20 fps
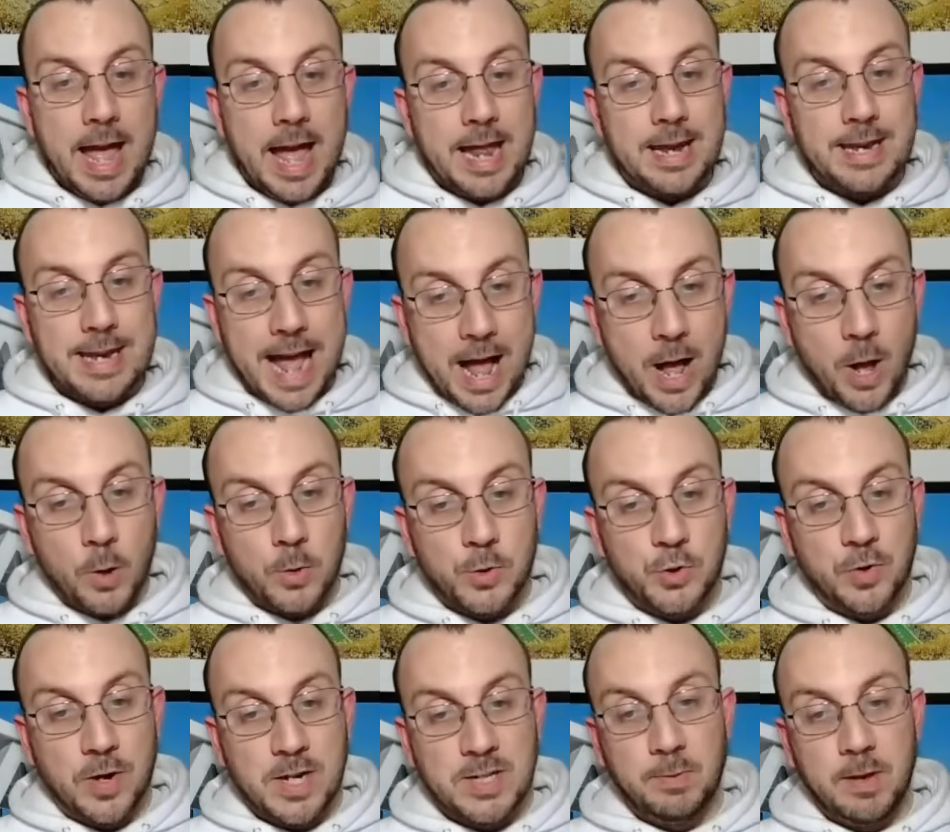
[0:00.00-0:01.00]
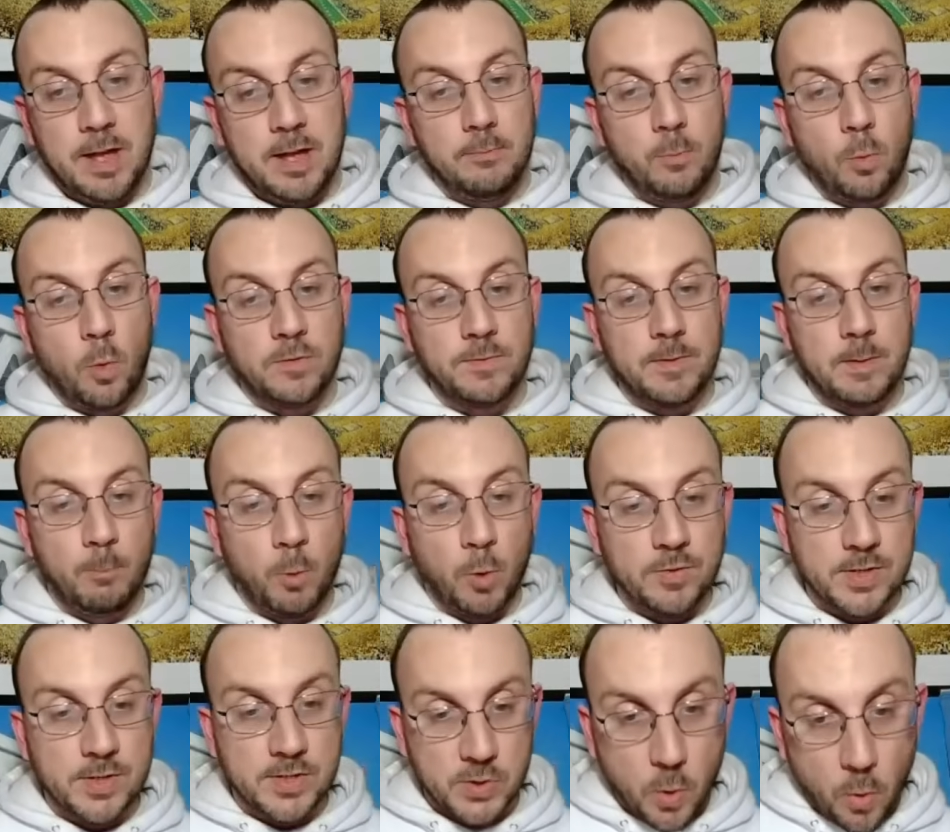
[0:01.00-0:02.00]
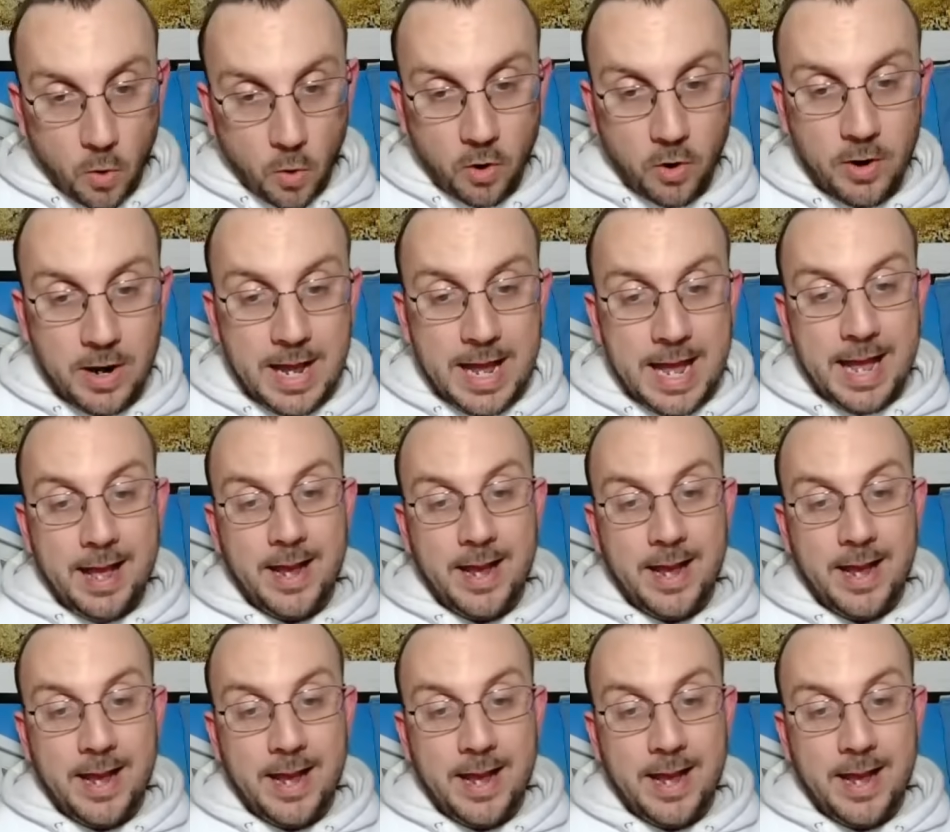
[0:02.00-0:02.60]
And now Trae's playing more as a scorer.